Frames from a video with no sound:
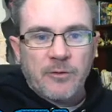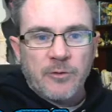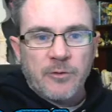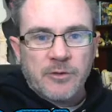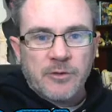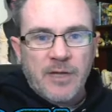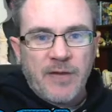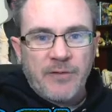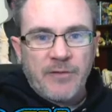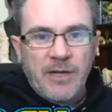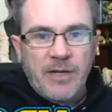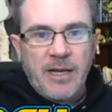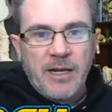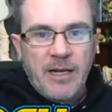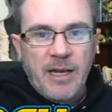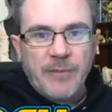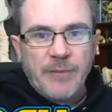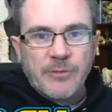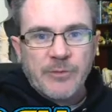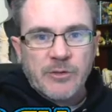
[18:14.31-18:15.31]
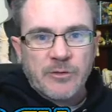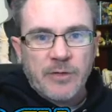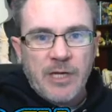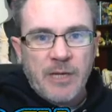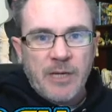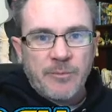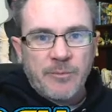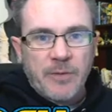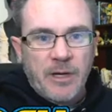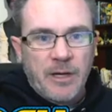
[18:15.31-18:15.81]
Nooch will have an 8 a.m.
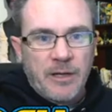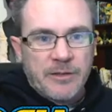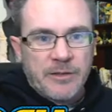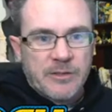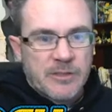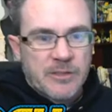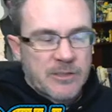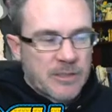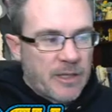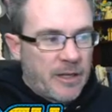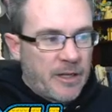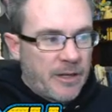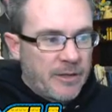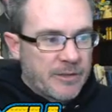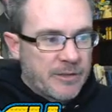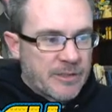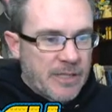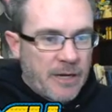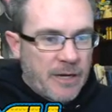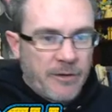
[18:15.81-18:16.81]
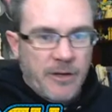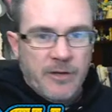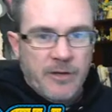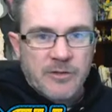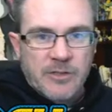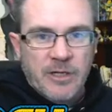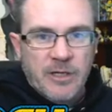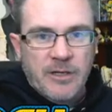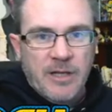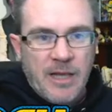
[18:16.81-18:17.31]
stream on on Saturday or
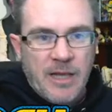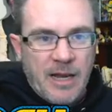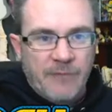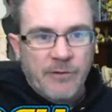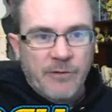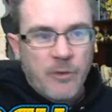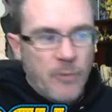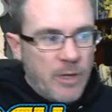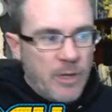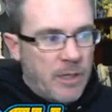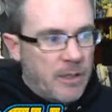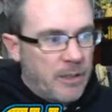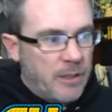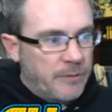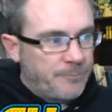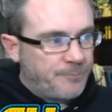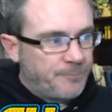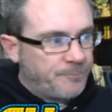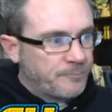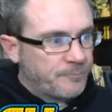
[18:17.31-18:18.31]
Sunday every weekend,